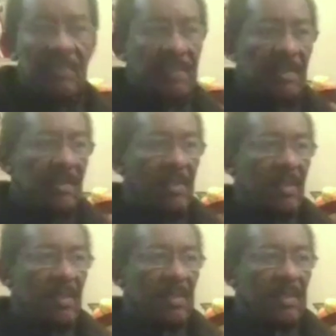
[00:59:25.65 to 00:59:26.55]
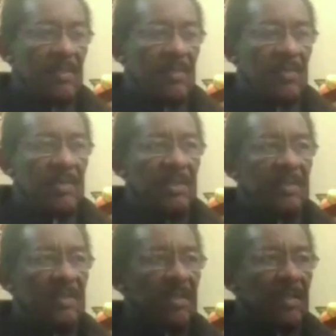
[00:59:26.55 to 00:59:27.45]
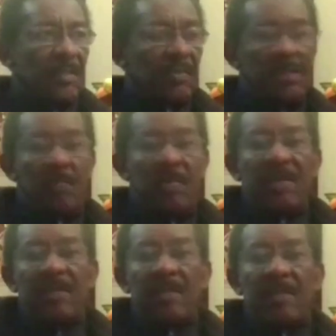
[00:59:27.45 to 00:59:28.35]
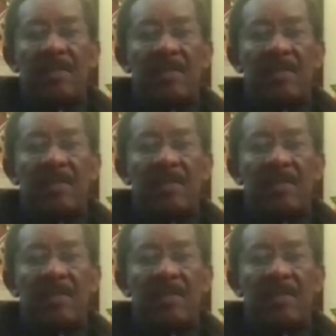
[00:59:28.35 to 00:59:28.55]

You know, we're just we're just bystanders